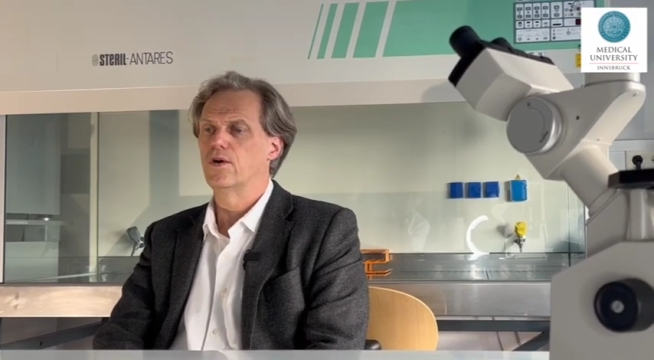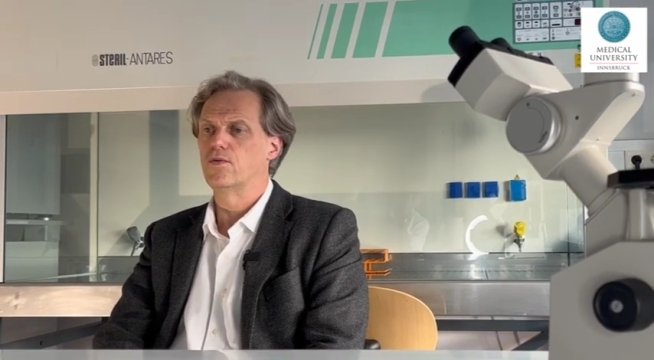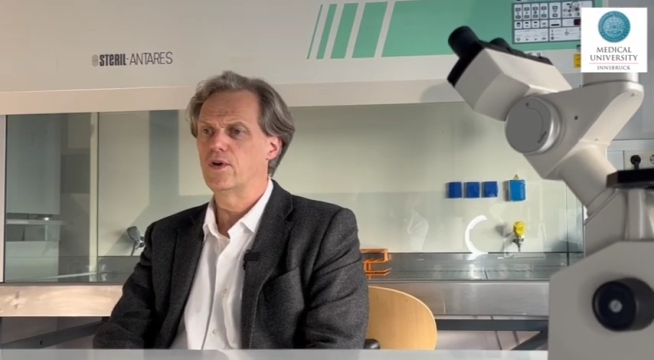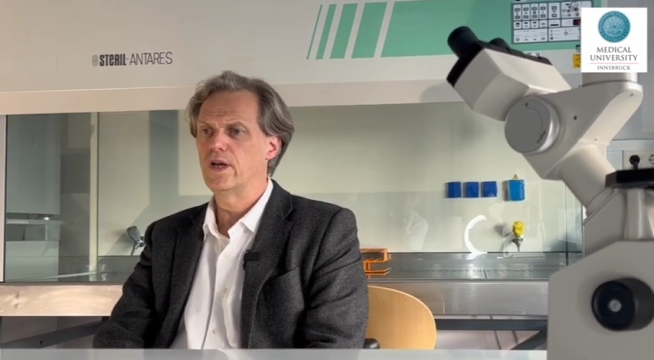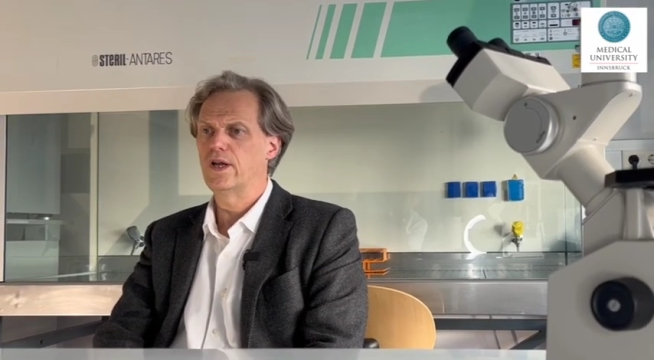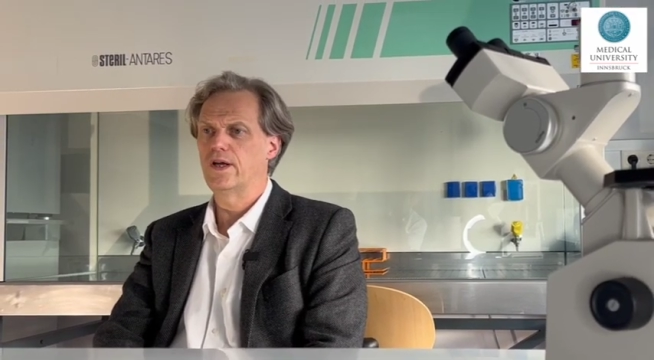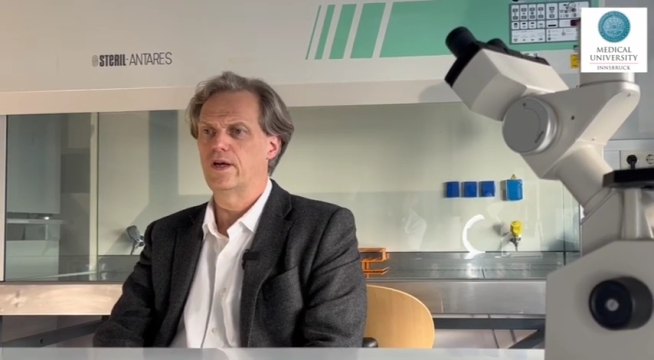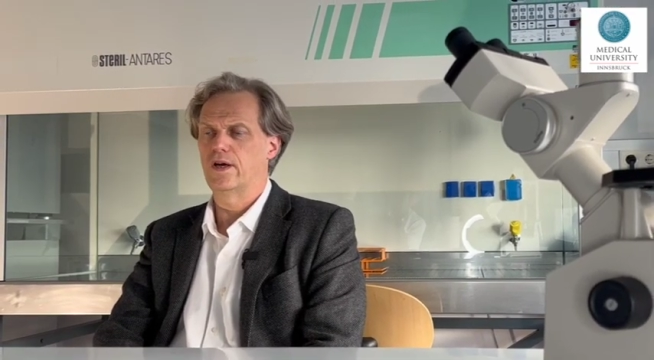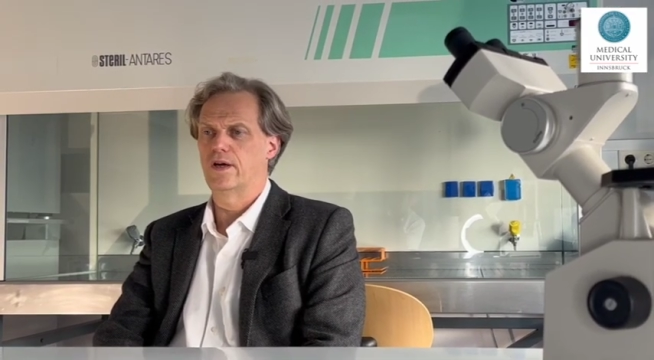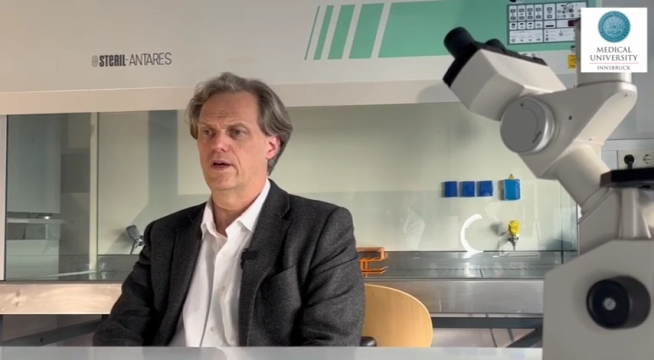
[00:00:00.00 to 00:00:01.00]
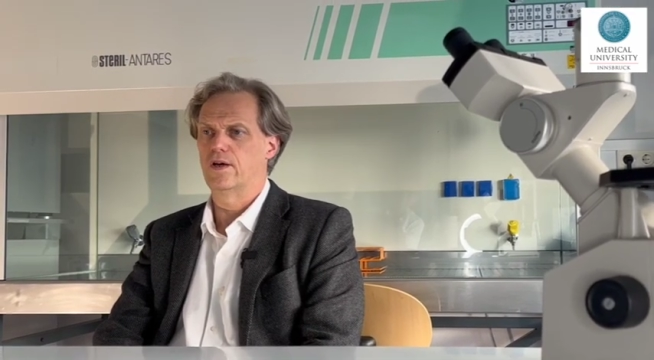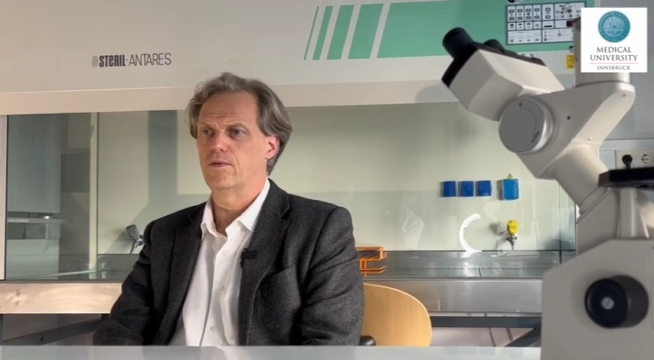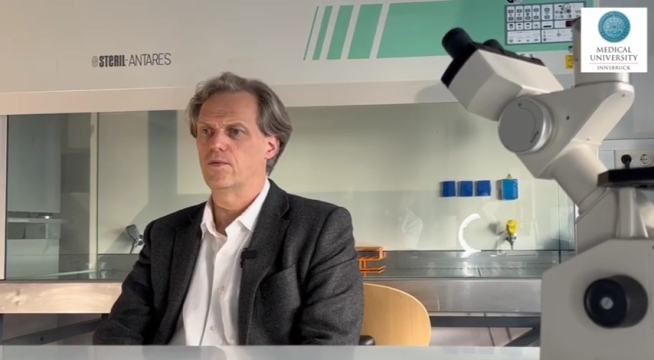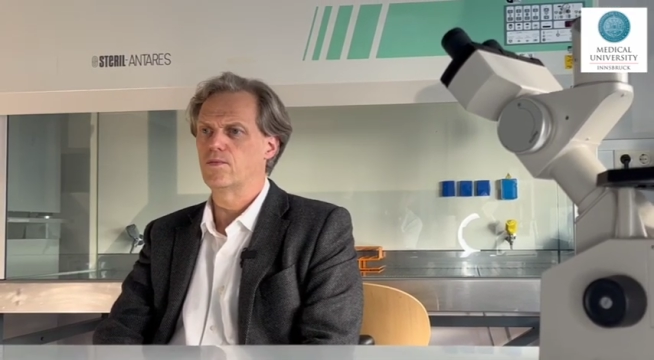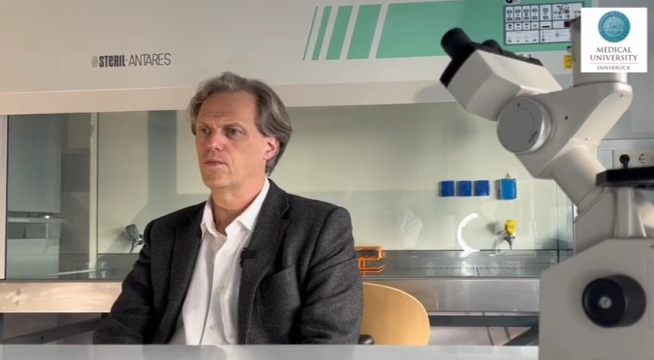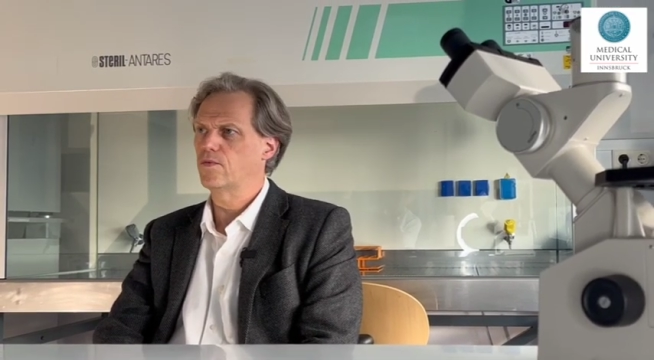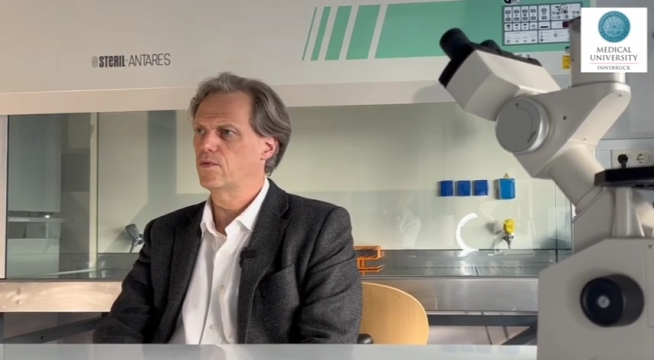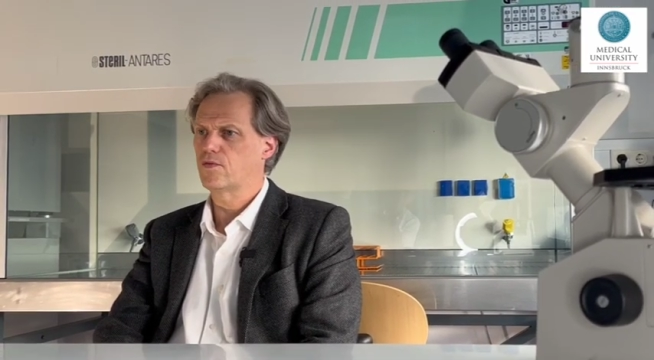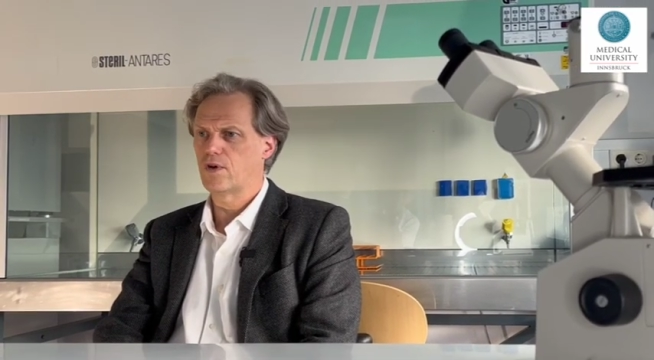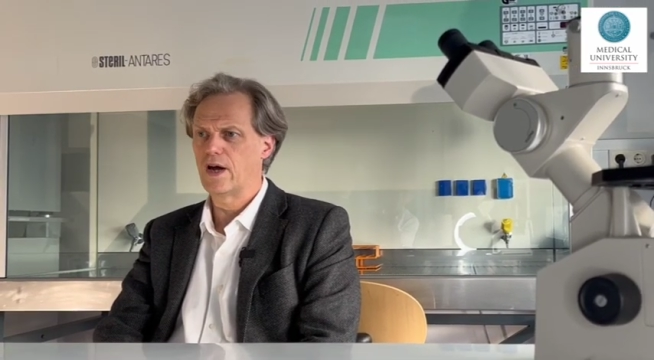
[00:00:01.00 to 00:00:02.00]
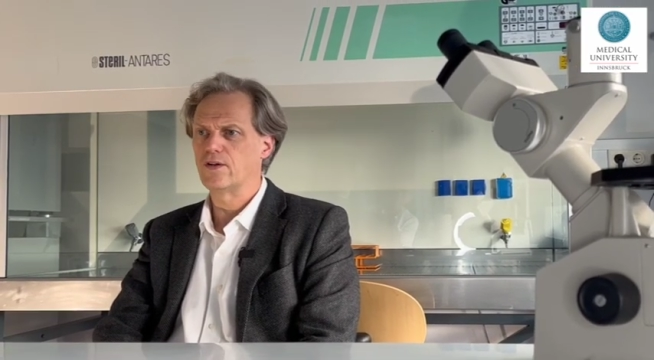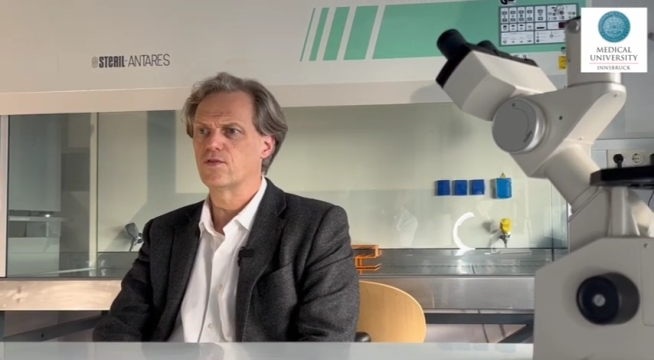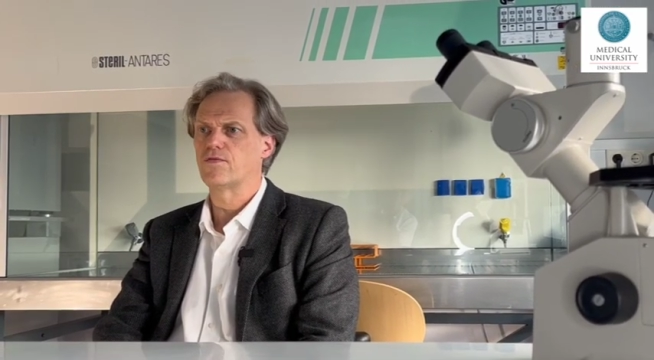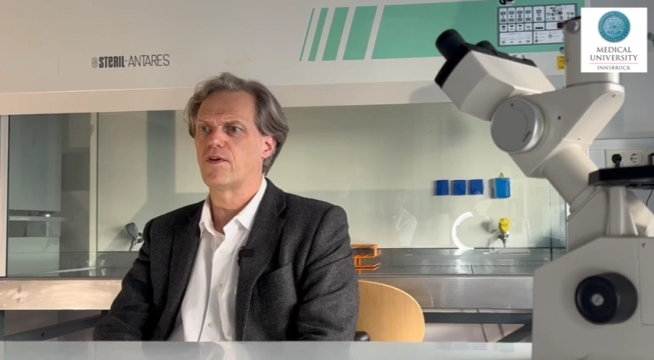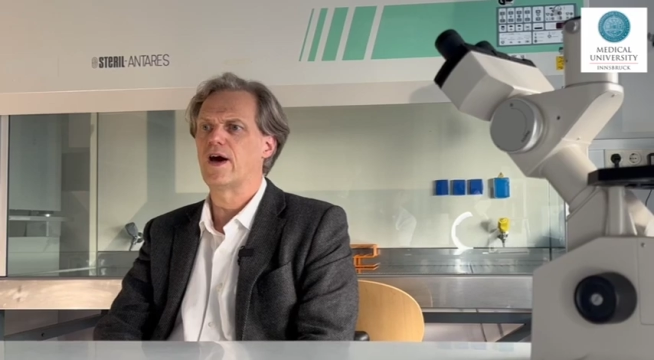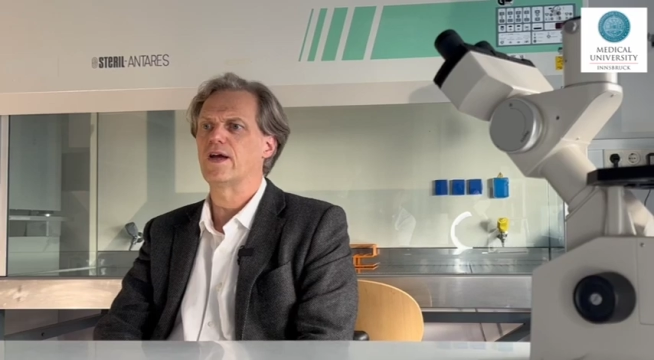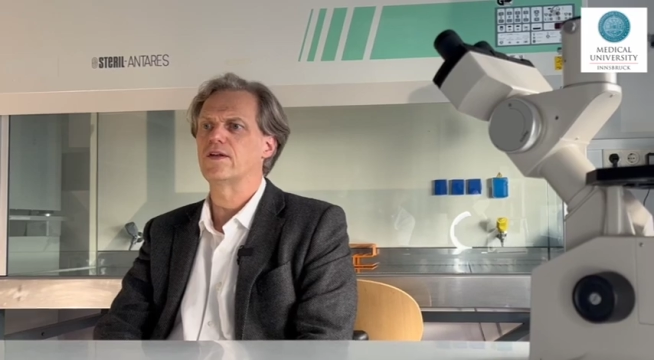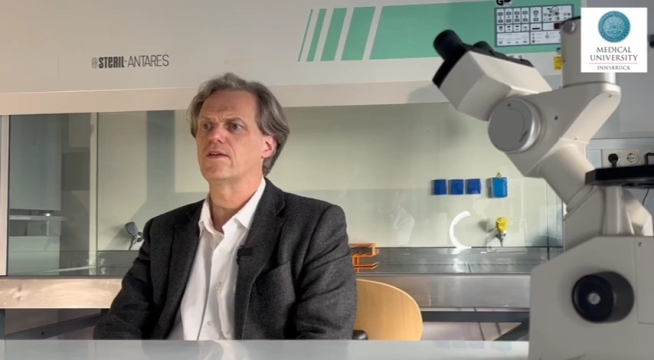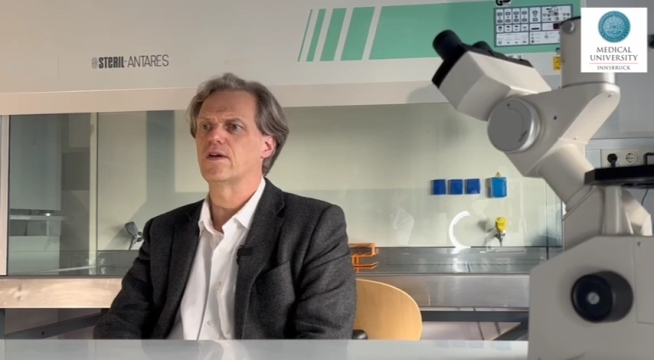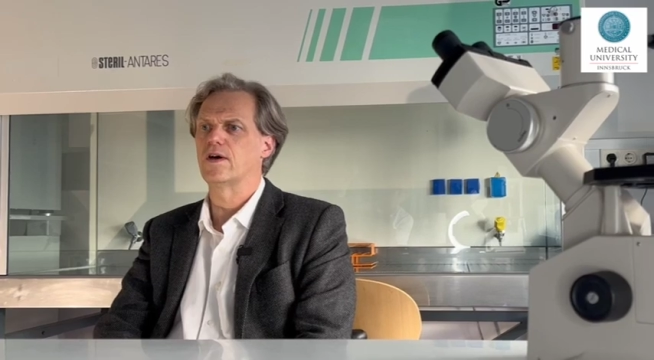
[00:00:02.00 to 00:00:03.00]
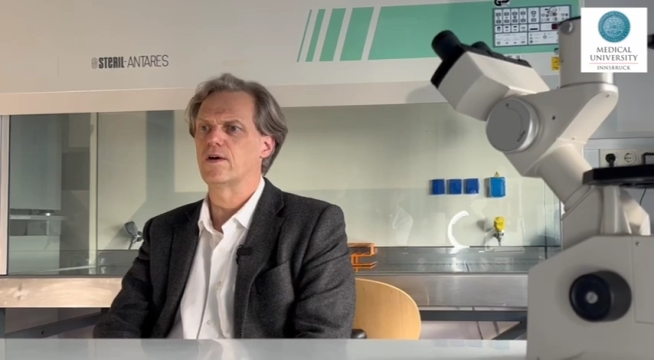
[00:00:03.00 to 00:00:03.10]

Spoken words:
really try to find